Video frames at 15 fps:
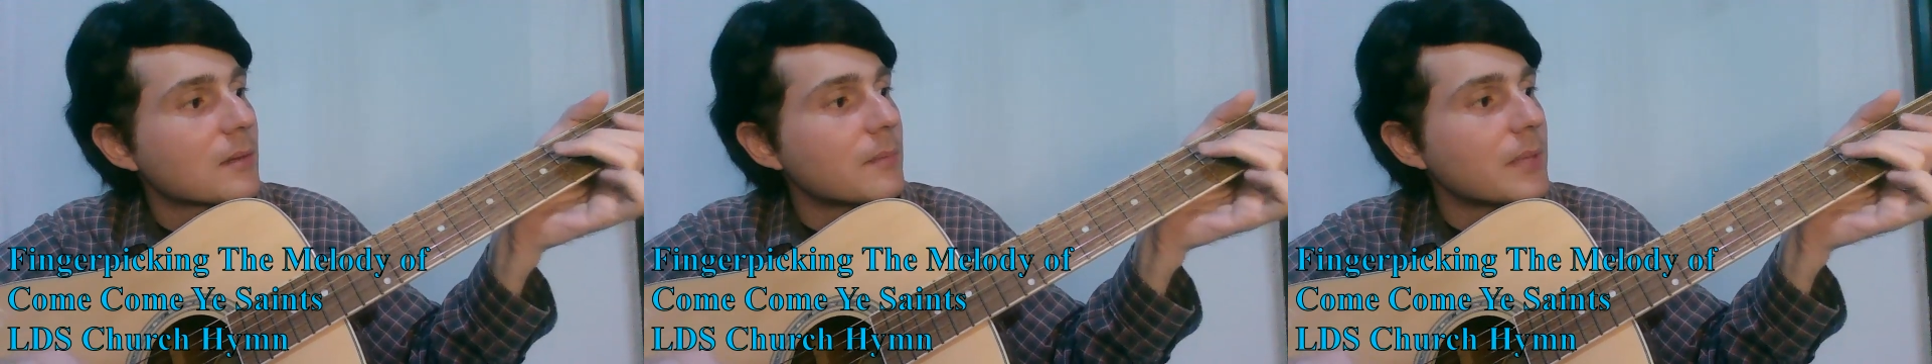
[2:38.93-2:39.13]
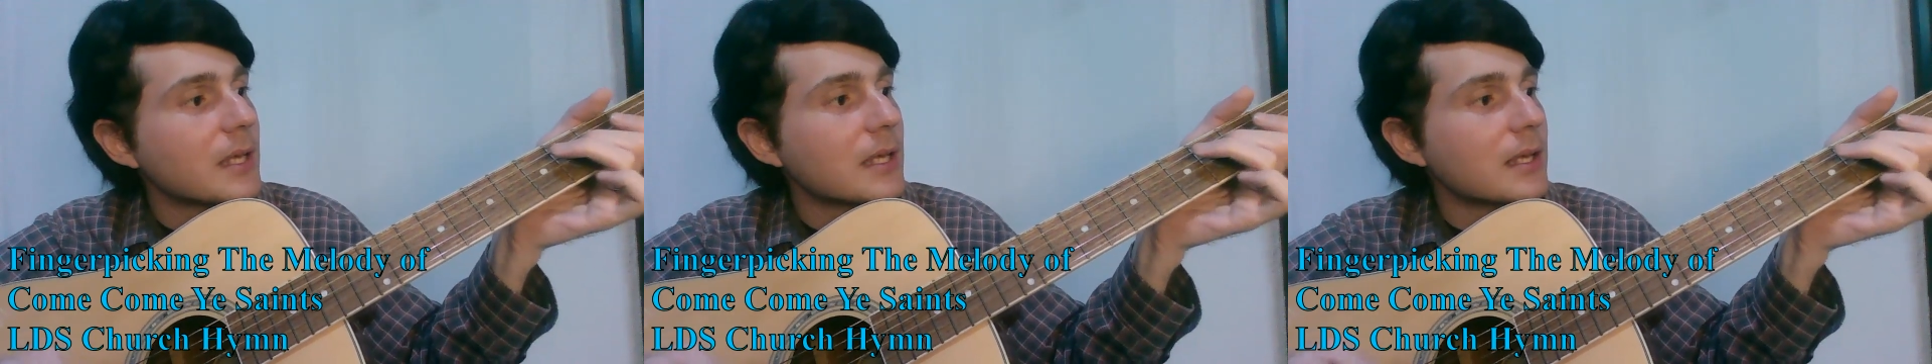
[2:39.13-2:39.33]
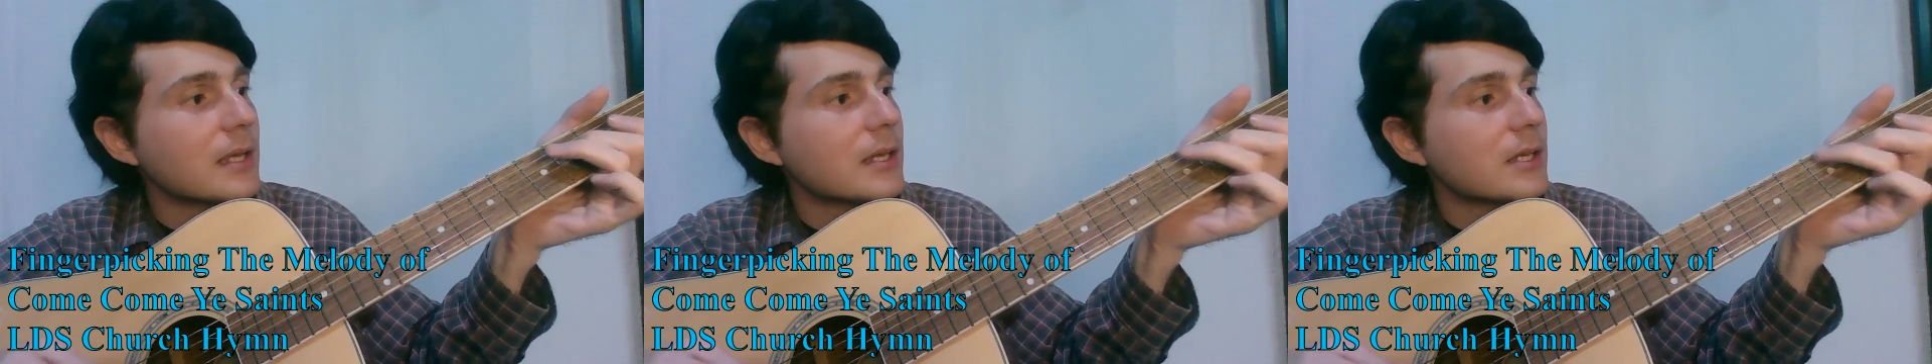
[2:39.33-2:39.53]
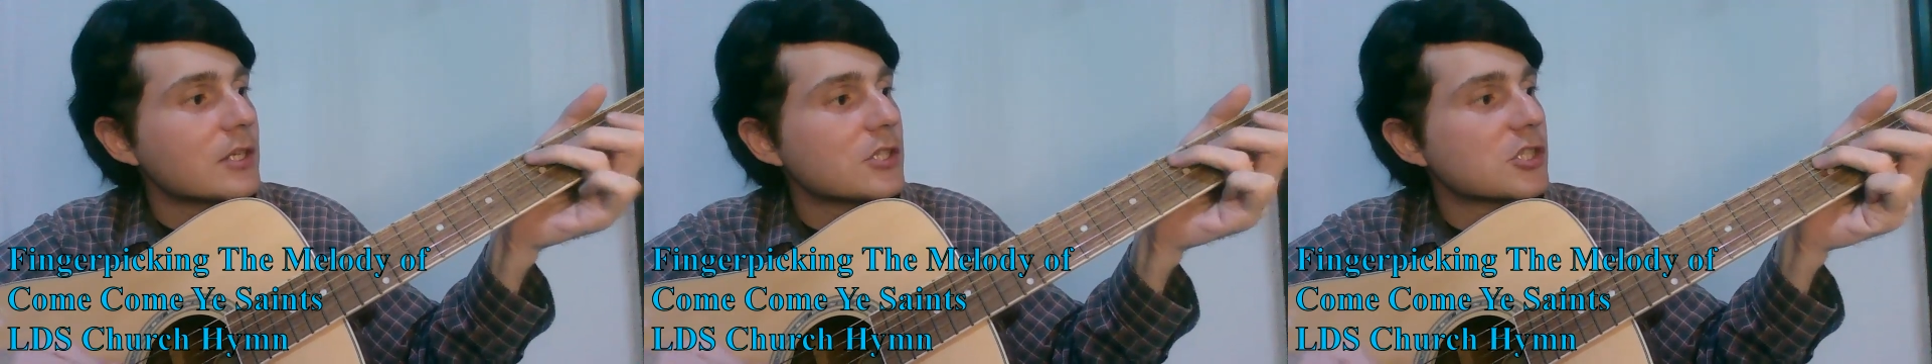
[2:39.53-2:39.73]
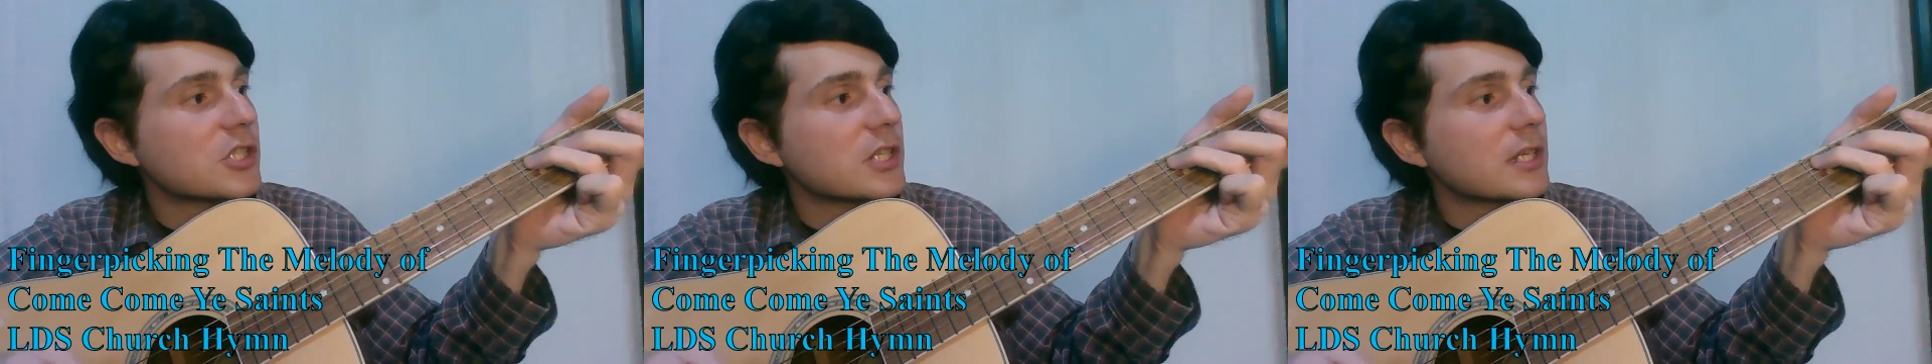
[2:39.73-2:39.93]

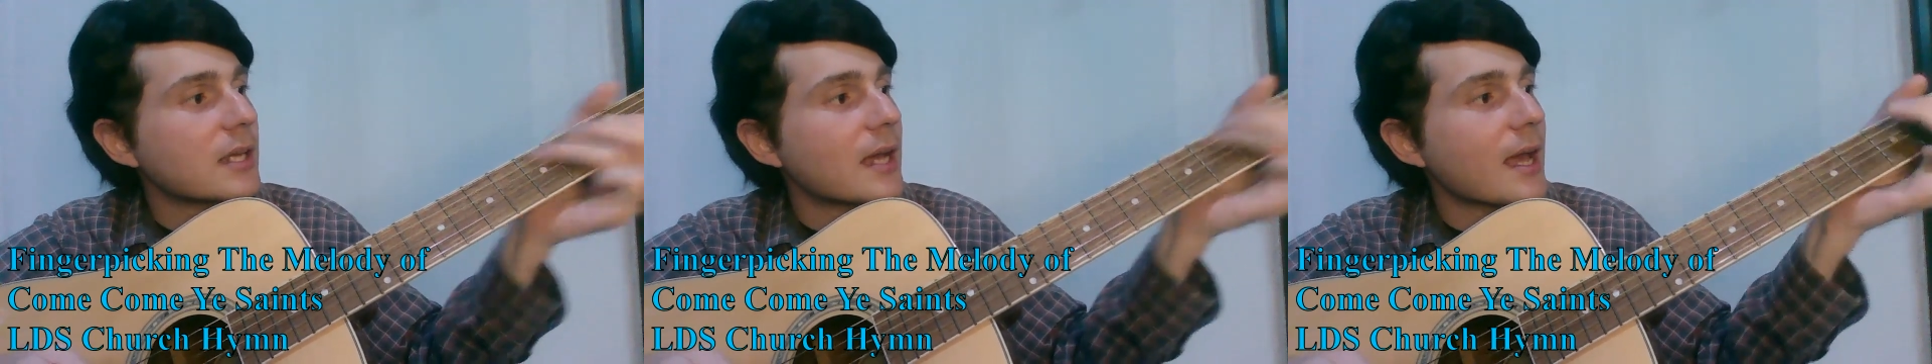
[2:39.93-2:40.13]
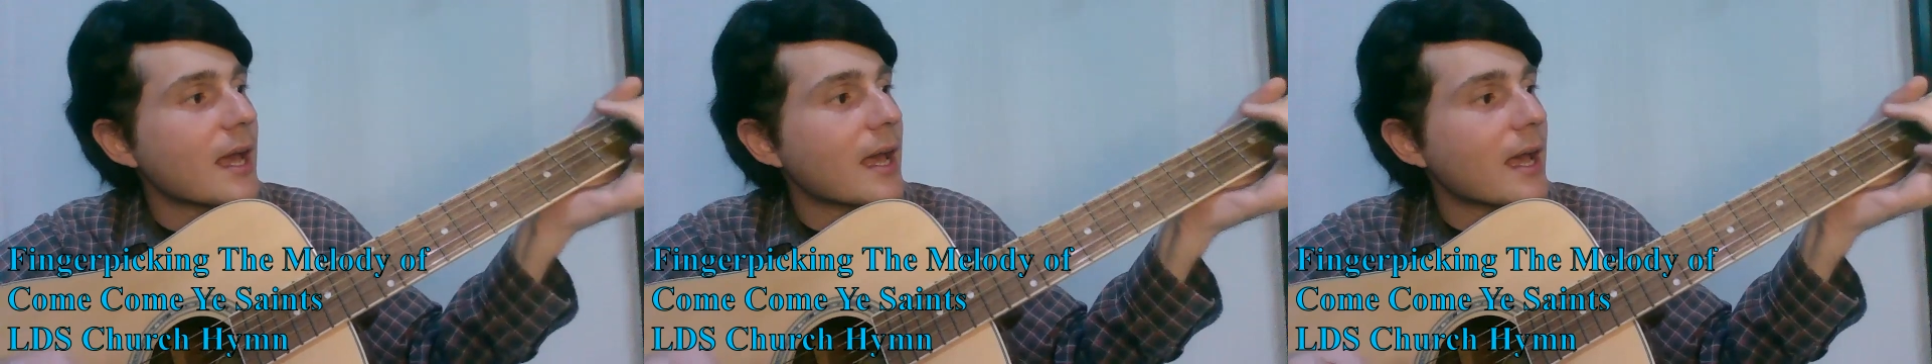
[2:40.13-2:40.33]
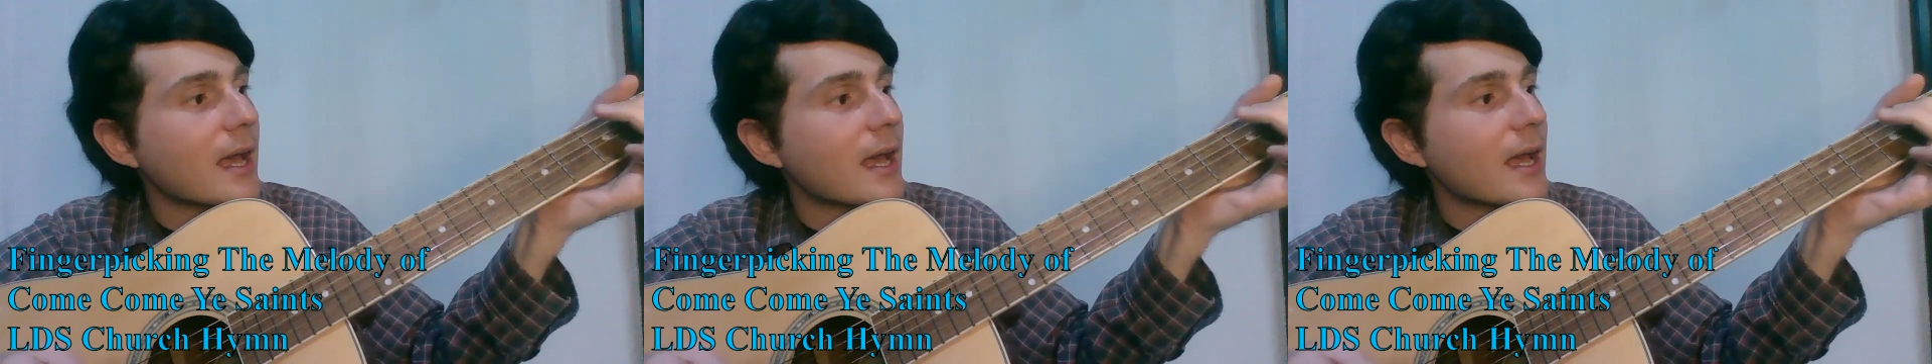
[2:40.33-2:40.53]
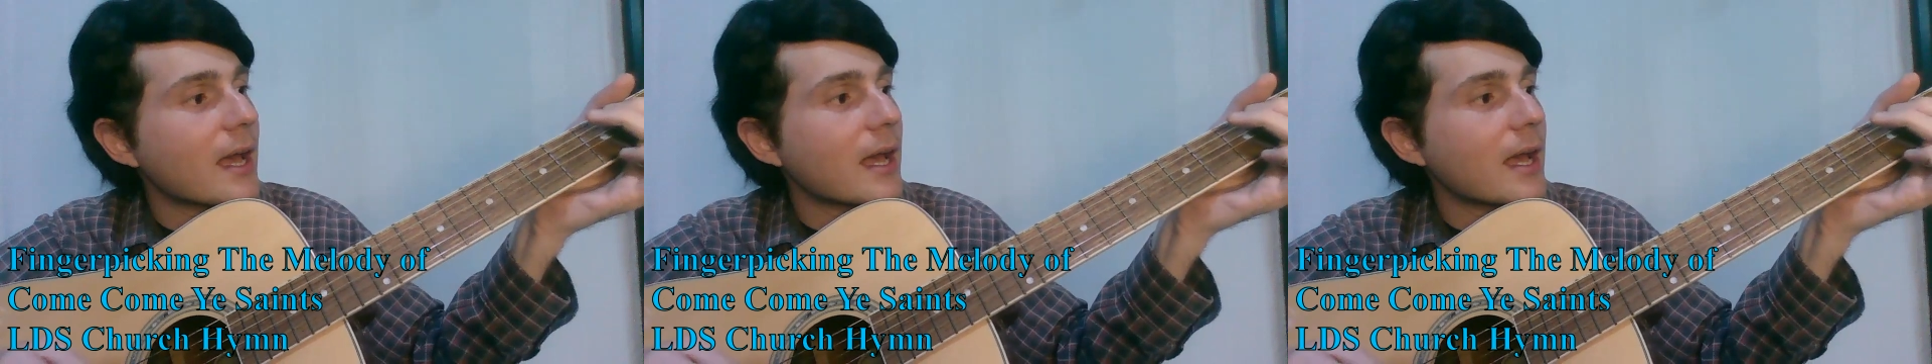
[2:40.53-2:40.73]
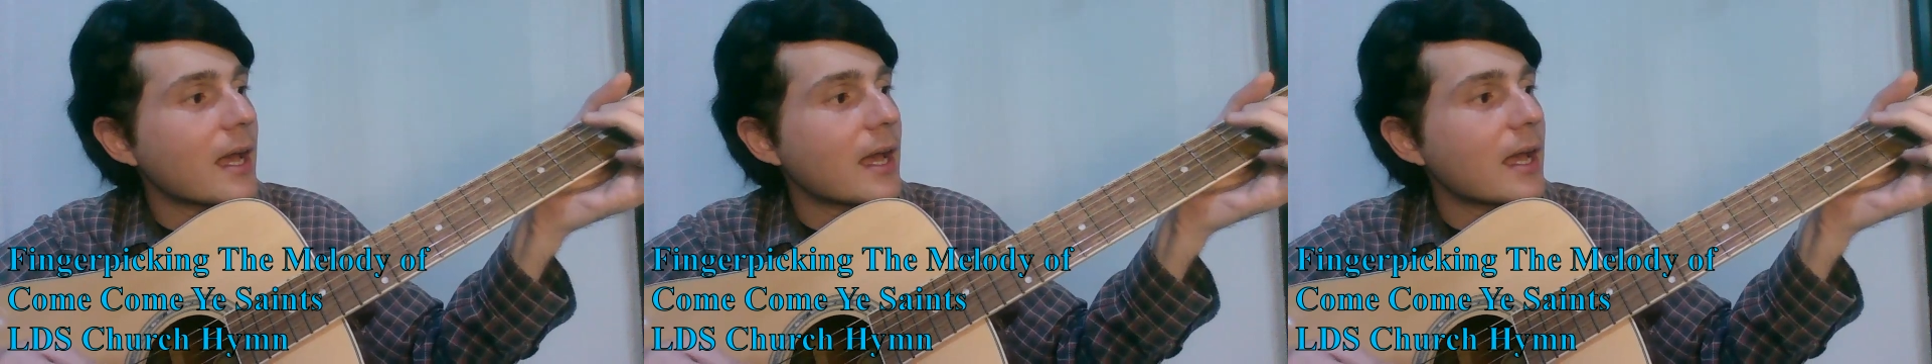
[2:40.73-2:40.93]
B, G,
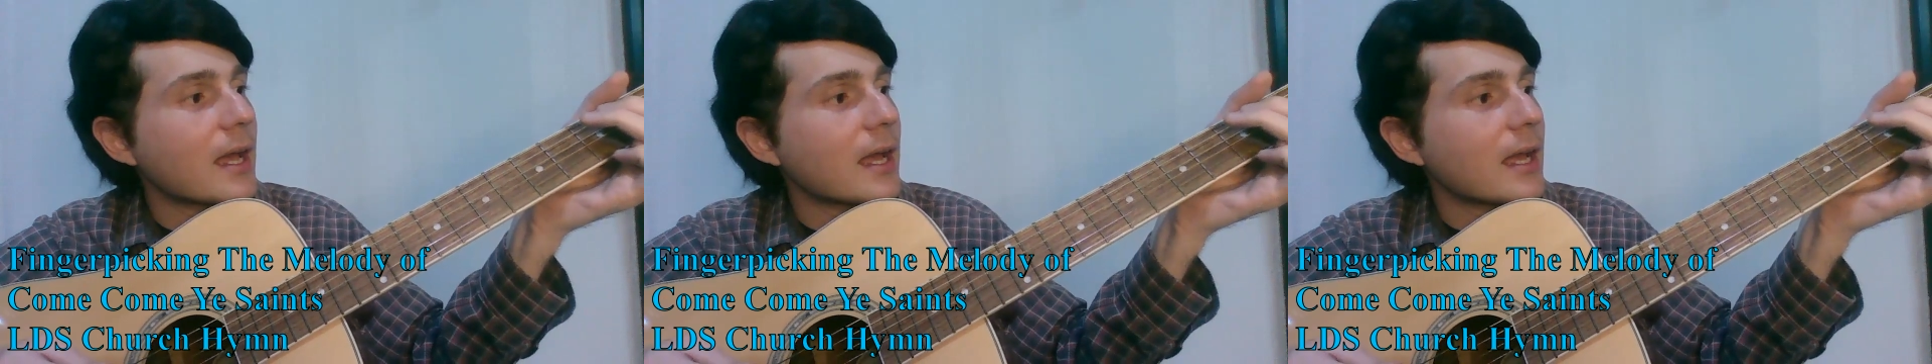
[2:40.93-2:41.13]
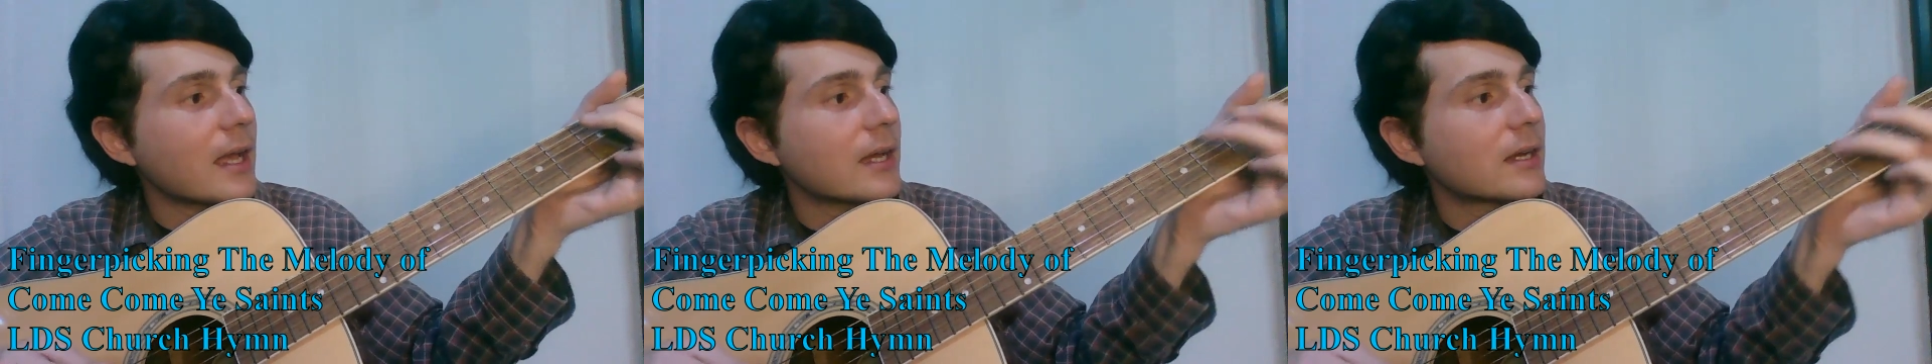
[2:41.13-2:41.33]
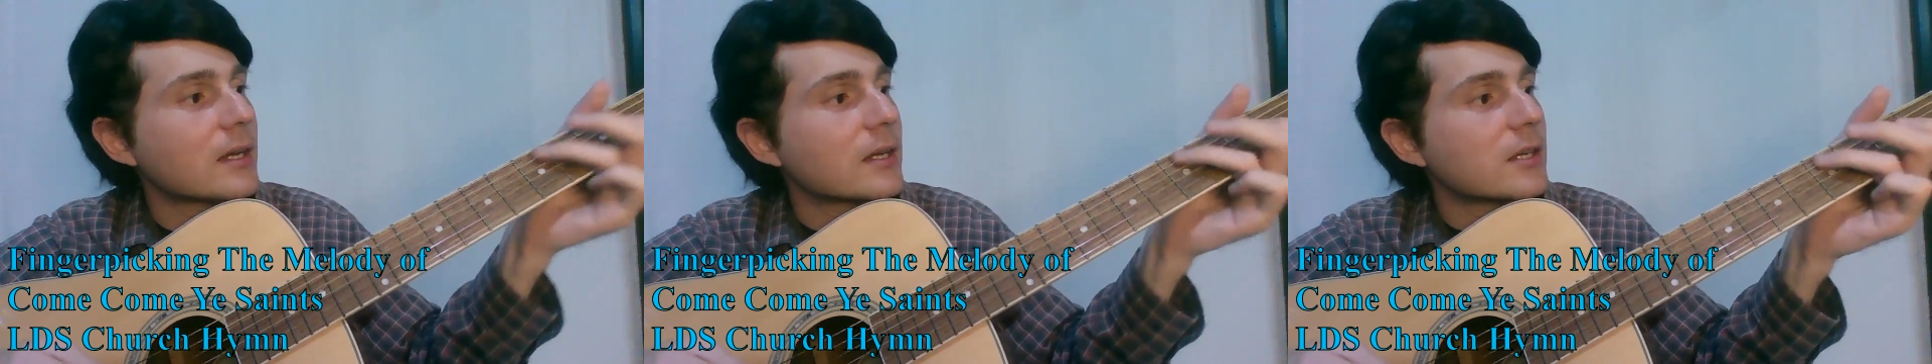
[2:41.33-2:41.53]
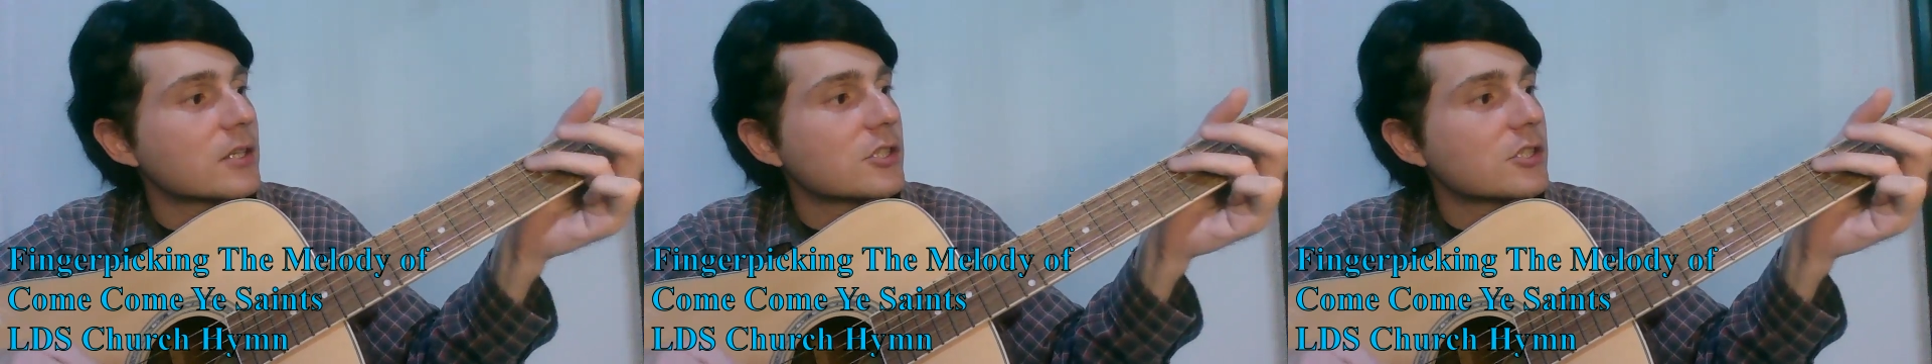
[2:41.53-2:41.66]
A,